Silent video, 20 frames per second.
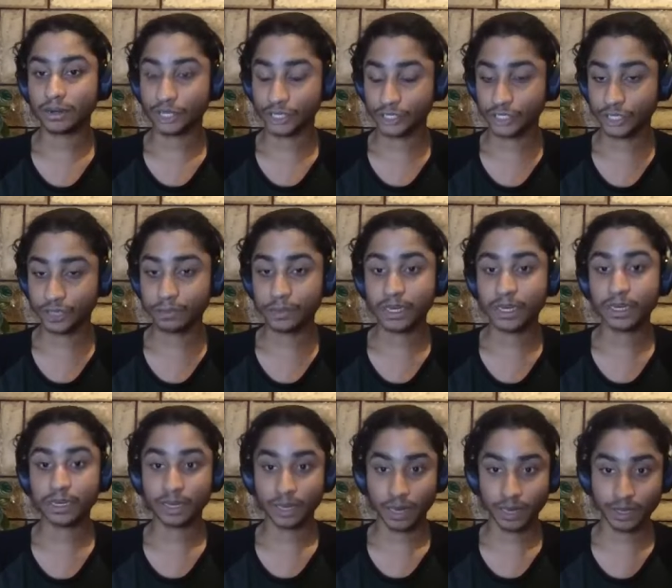regime
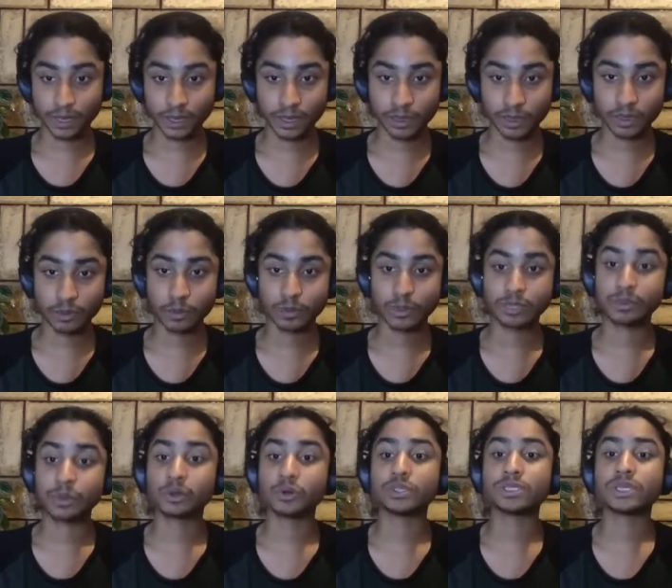in Kenya at the moment
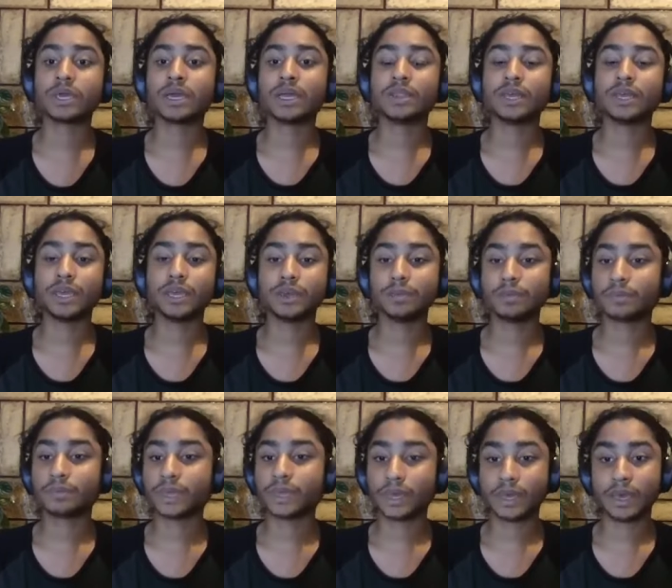because they,
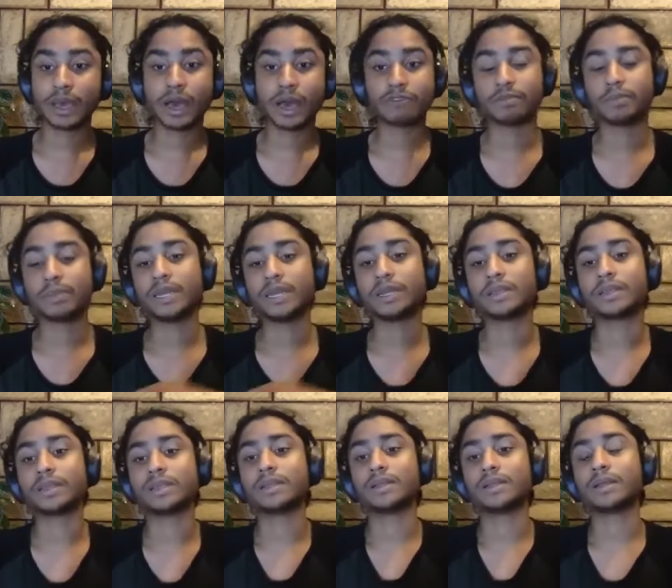they have been
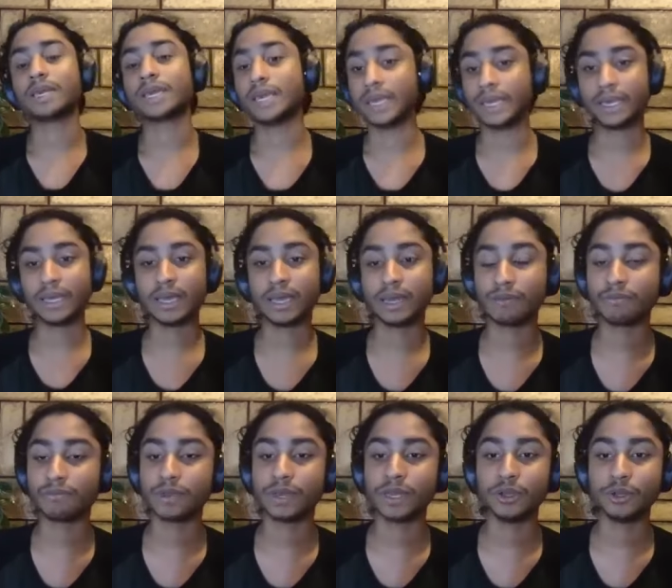key in,
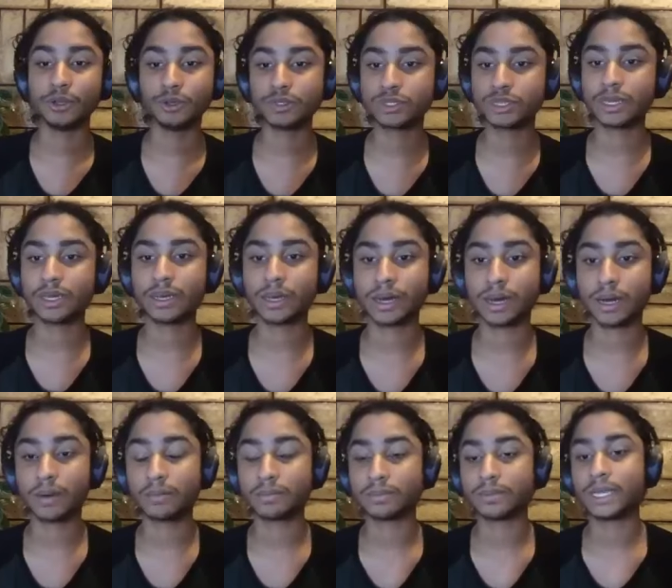in using,
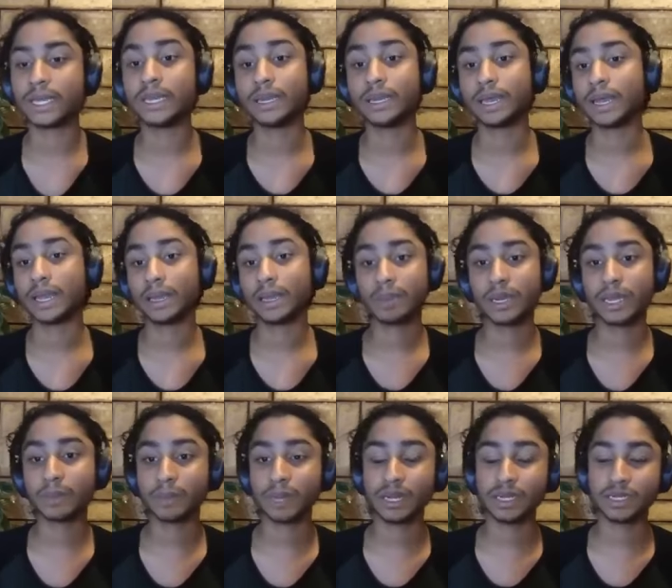um, in
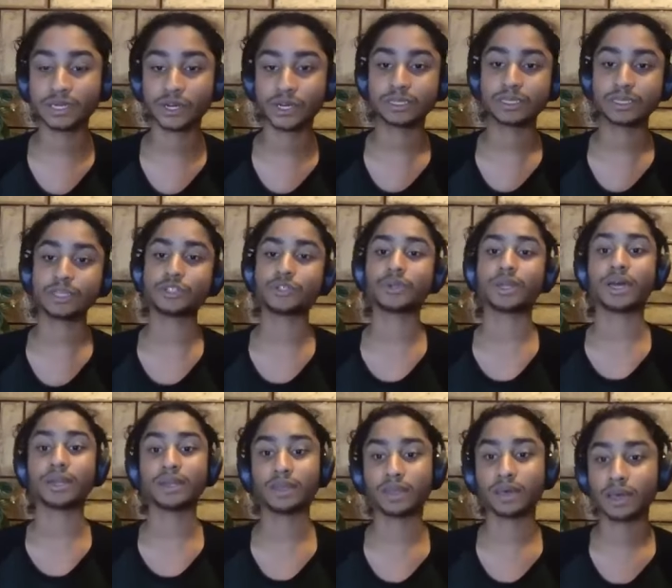enabling militarization
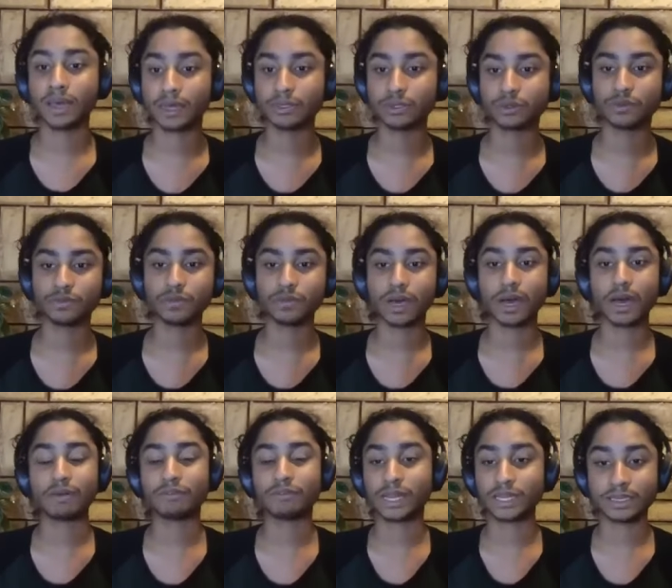under the guise of
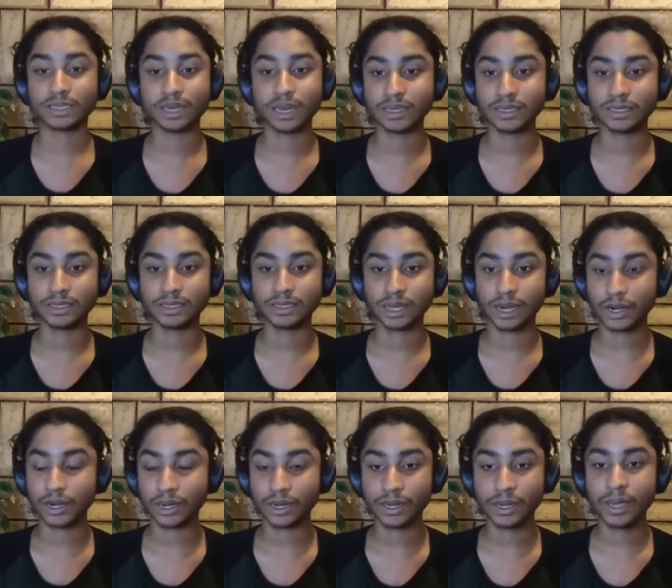fighting anti
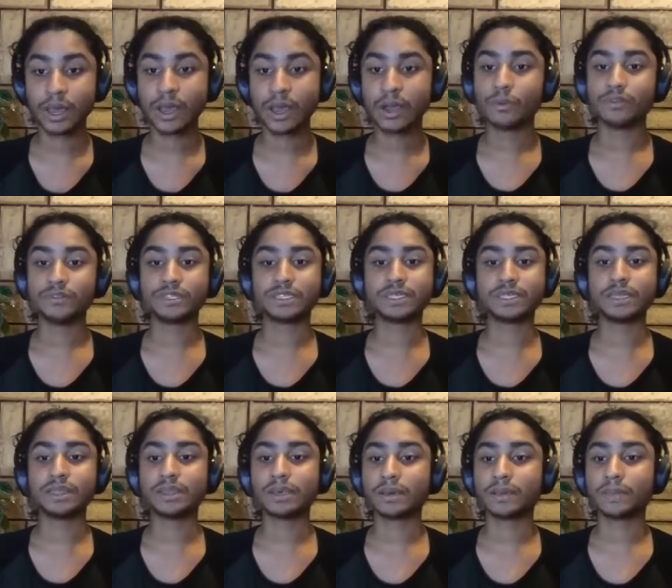terror. We've
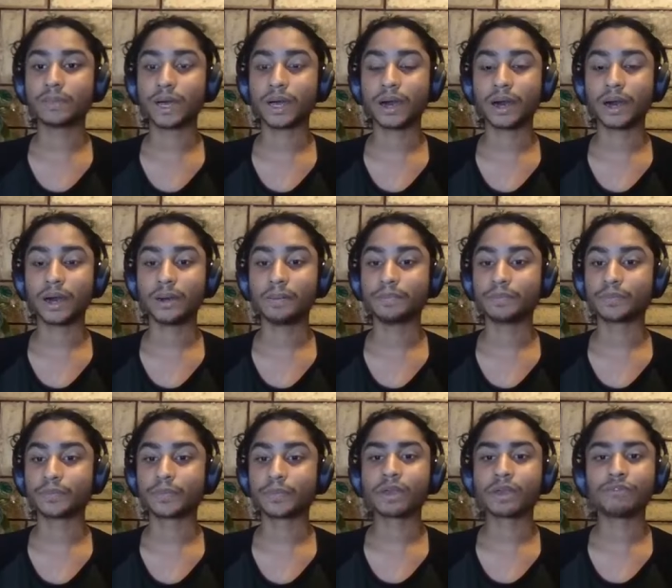seen them um,
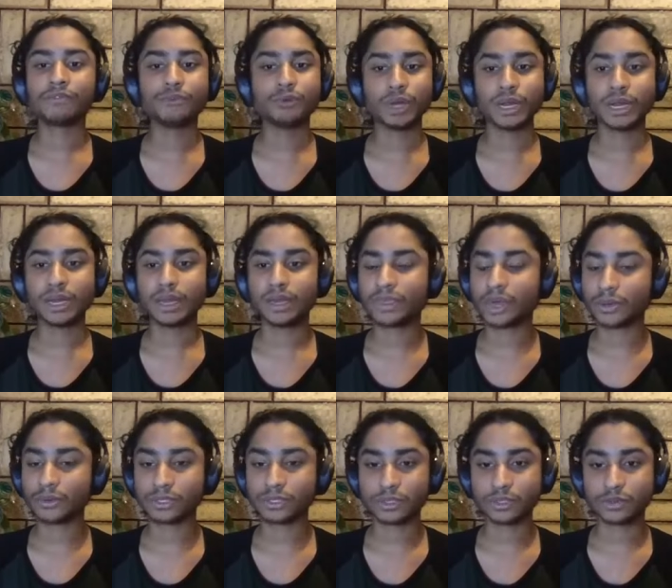fueling
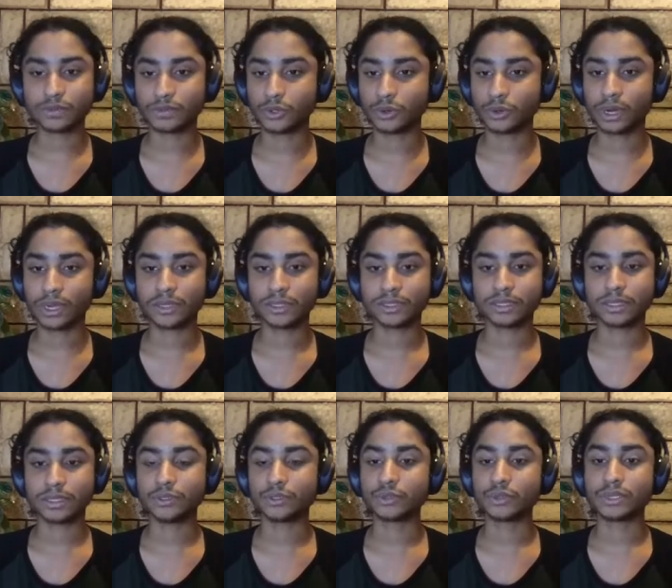thousands of dollars
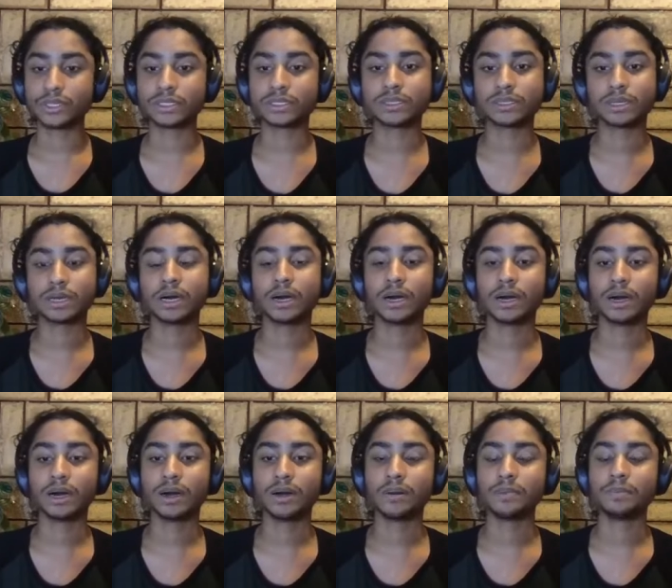into this.
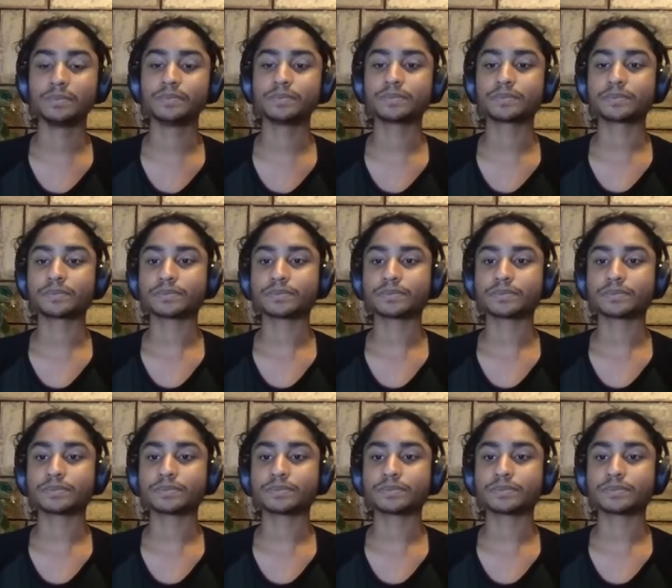Um,